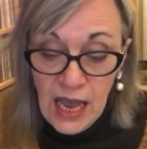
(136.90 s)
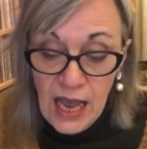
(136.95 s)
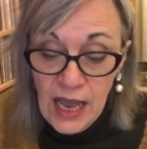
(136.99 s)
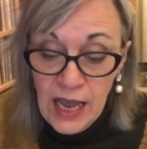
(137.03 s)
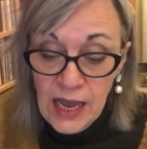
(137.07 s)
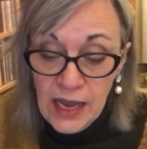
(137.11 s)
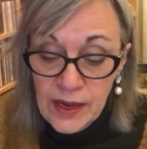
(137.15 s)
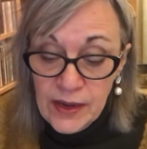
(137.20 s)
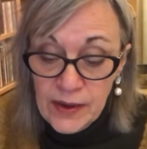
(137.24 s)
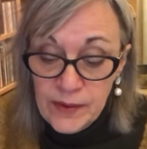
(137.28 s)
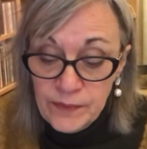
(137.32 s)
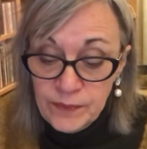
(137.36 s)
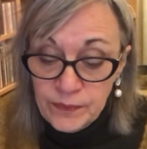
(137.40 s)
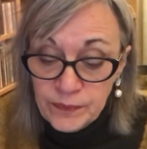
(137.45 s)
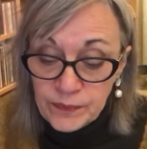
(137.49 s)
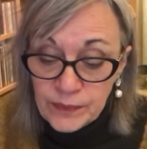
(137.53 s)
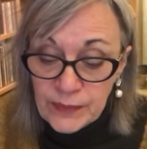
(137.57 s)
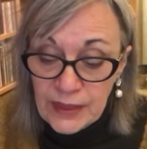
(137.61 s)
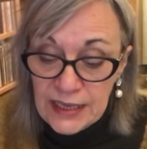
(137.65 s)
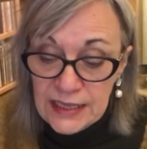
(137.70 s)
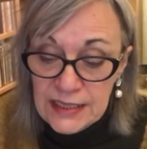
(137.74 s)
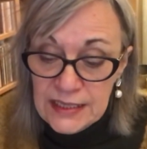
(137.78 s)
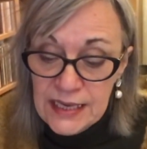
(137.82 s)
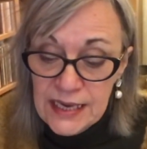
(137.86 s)

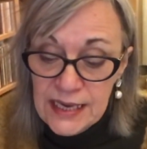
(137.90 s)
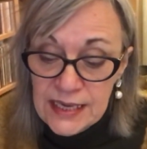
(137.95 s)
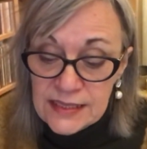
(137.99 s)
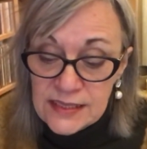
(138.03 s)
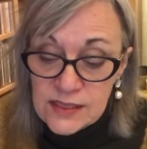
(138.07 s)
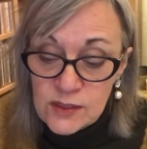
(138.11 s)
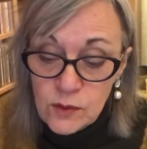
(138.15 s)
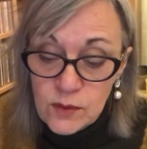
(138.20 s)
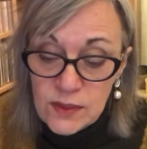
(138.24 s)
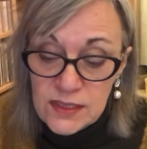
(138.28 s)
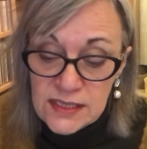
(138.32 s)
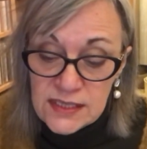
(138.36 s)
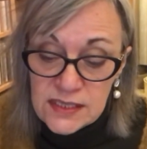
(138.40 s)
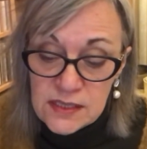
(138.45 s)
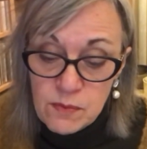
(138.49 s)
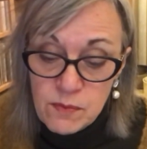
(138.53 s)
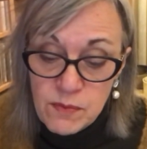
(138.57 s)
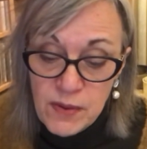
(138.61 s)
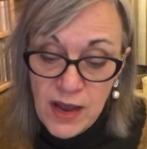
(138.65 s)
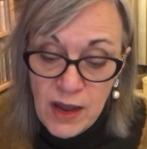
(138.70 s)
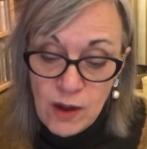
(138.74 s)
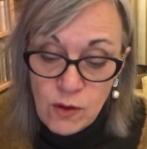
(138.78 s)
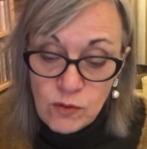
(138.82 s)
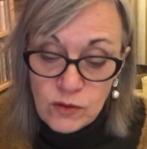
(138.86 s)
So it's
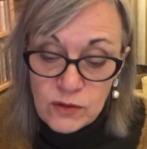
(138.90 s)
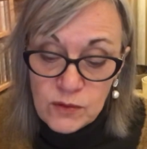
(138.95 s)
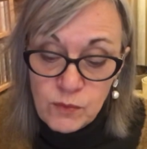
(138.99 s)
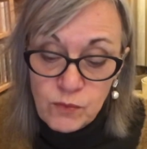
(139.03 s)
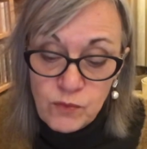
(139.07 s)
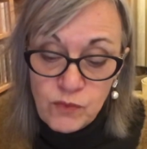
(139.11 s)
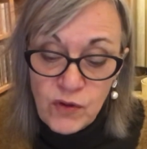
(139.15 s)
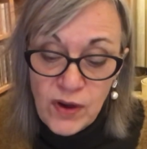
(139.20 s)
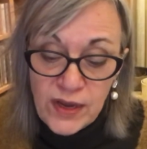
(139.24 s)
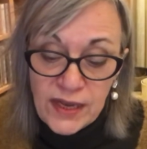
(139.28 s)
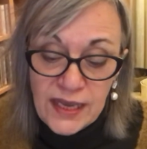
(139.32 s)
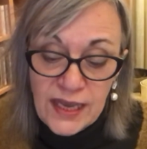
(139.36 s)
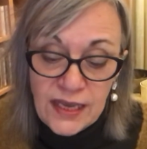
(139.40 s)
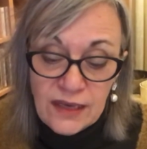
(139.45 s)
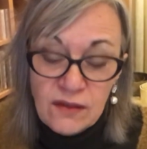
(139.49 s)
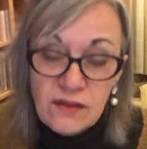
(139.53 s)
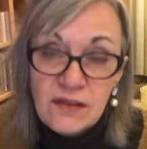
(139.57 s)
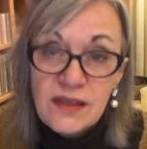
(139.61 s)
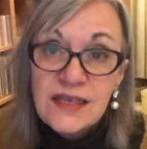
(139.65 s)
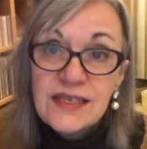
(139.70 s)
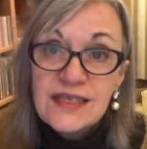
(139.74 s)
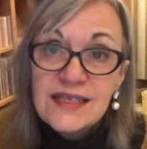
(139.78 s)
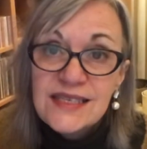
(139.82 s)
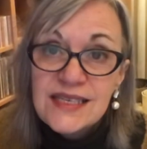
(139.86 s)
about bringing
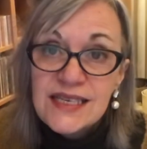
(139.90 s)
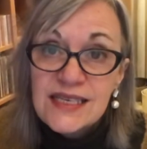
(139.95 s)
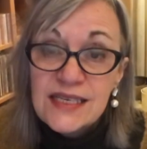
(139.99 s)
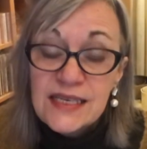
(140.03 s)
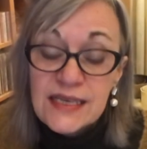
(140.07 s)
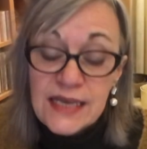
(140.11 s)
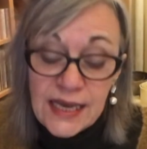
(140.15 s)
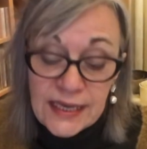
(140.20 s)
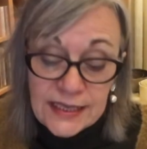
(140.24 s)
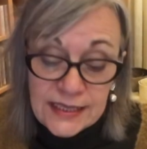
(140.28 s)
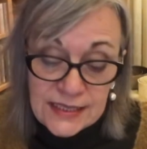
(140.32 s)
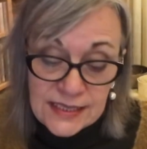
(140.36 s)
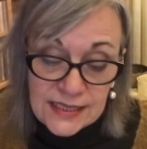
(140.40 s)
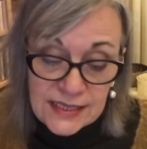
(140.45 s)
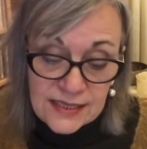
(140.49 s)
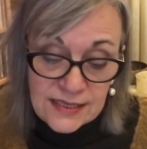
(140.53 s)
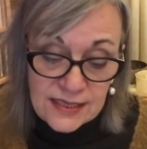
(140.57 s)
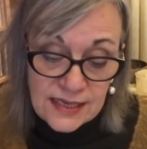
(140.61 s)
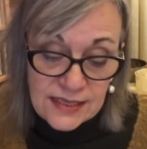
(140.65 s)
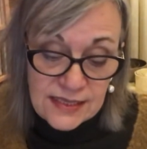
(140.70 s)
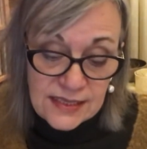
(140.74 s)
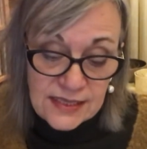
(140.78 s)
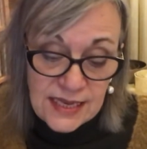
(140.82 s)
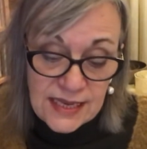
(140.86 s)
things to light, as
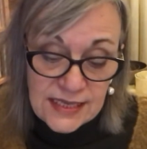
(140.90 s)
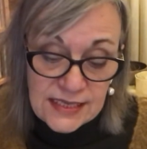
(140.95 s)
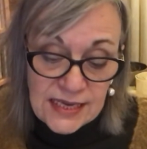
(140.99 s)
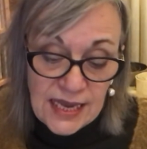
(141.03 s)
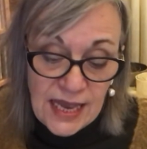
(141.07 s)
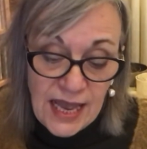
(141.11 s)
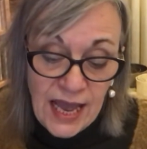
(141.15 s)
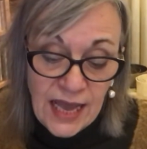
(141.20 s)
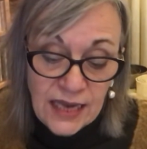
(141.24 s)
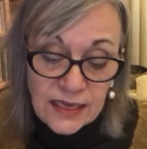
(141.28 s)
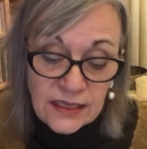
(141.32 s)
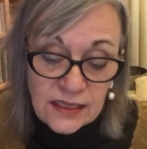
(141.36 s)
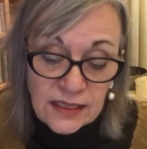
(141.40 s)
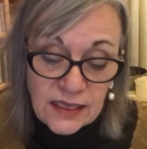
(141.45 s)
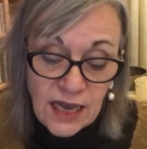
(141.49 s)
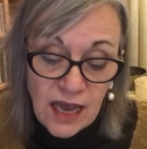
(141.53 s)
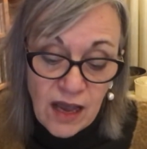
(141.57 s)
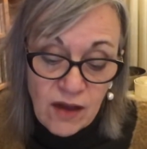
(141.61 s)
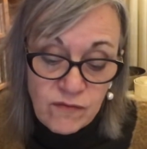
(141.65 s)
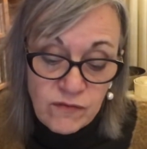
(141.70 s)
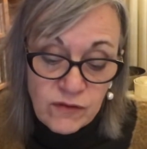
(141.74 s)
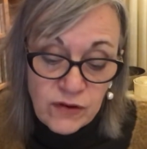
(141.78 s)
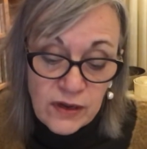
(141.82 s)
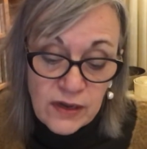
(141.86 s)
I said,
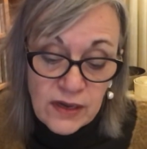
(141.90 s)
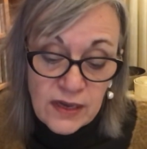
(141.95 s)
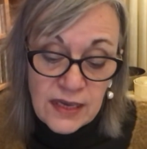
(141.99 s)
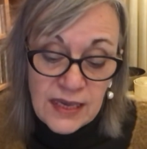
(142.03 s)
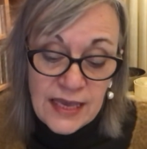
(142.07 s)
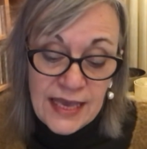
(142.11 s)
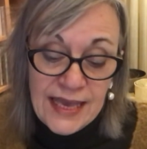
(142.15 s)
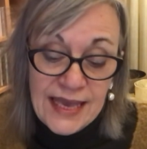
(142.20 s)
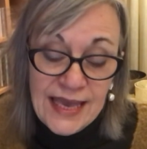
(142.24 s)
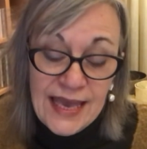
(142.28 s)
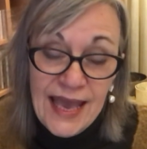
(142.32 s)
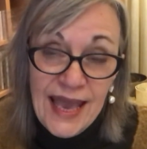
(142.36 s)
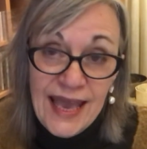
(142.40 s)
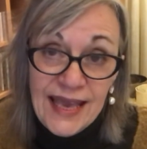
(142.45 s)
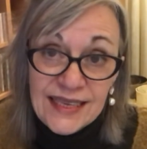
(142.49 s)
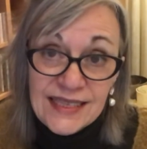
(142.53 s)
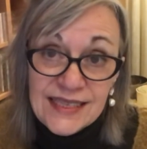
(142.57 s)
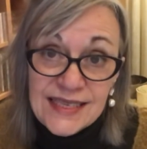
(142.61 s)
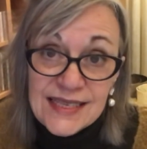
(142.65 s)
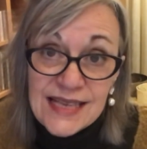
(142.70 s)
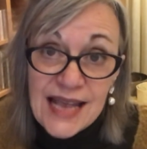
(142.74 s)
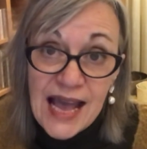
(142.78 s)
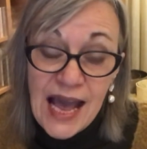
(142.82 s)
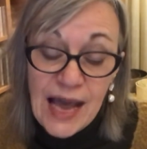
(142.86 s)
uncover,
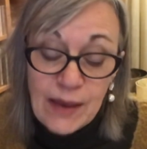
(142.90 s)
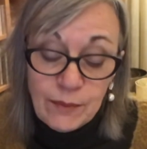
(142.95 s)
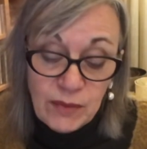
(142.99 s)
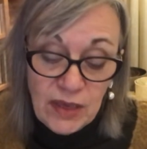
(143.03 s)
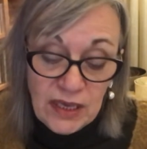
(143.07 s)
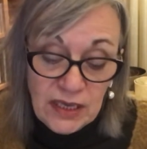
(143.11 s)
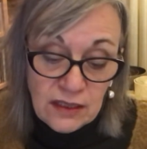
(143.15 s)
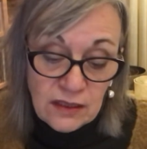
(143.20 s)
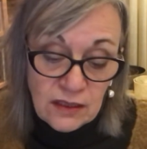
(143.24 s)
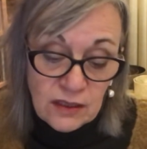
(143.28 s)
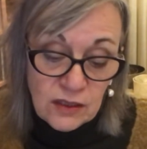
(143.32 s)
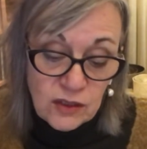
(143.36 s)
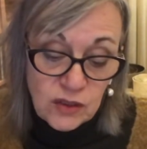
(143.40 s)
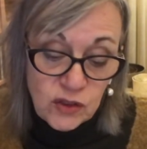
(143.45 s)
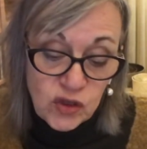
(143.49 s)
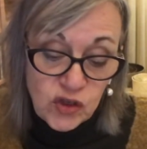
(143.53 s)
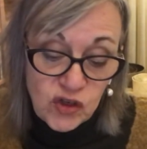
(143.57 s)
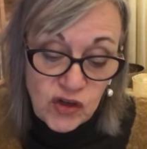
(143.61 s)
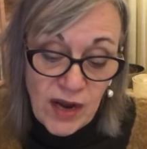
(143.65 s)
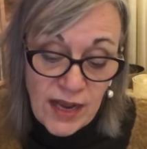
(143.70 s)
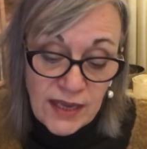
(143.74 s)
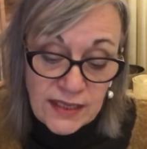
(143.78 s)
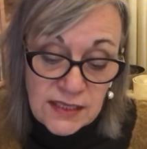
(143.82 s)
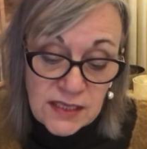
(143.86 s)
examine,
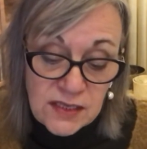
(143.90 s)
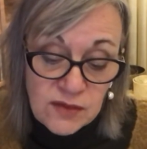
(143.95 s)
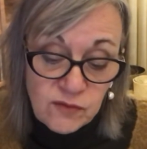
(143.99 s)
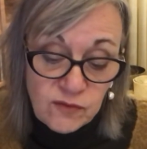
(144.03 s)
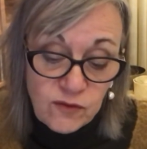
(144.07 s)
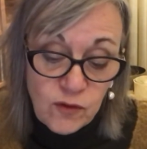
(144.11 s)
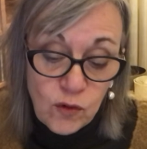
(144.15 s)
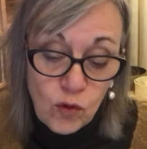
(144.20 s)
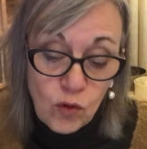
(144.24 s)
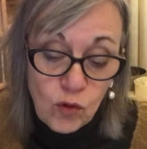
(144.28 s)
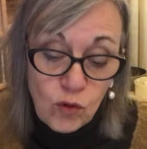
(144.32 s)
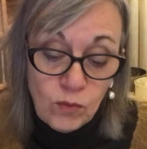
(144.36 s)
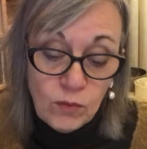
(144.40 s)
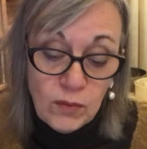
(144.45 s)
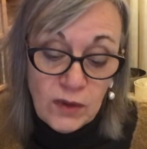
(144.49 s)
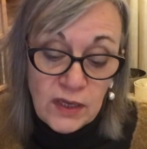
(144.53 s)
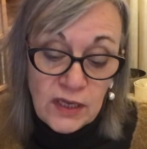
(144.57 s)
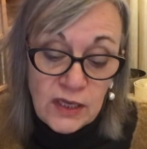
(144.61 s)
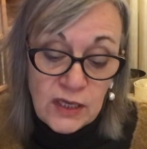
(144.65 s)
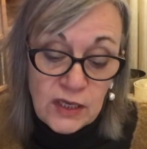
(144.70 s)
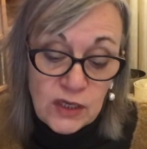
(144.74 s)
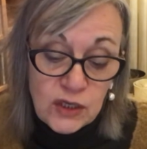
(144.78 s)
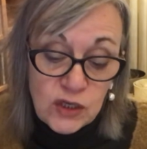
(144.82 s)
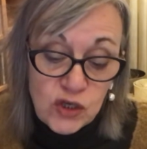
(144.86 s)
transform,
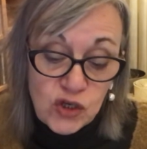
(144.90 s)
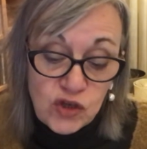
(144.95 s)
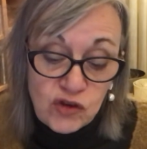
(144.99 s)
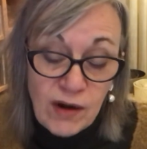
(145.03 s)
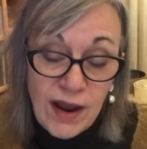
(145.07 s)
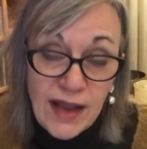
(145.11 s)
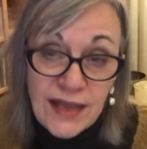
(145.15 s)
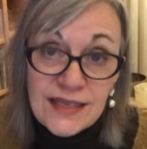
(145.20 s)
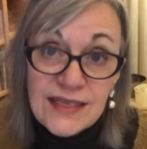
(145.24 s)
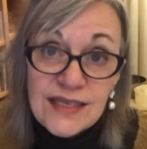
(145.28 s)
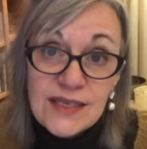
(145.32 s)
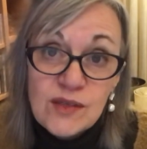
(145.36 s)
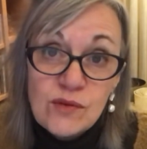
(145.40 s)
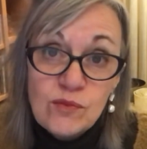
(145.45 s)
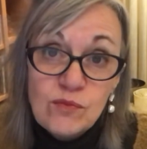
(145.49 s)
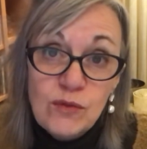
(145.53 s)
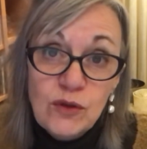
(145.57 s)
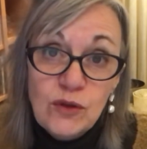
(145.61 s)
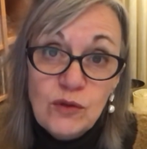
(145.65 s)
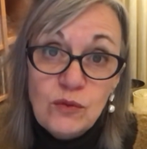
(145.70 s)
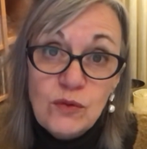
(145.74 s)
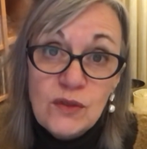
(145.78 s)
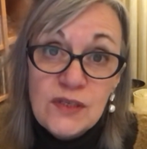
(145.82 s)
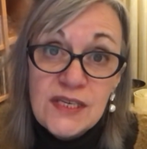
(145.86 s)

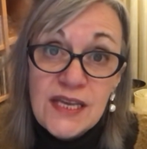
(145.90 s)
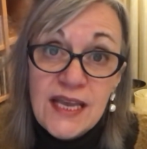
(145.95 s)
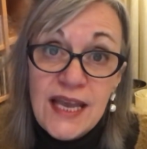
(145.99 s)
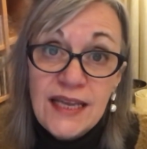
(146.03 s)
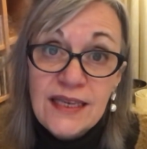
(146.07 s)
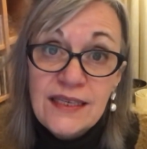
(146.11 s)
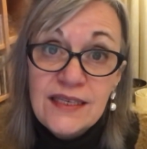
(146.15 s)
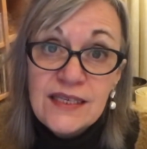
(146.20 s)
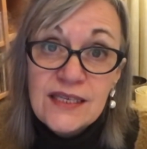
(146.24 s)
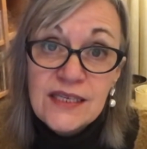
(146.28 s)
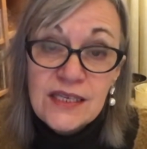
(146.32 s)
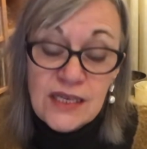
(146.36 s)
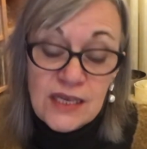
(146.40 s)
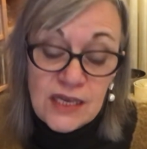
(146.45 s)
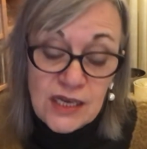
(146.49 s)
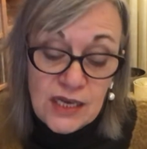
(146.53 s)
transmutate,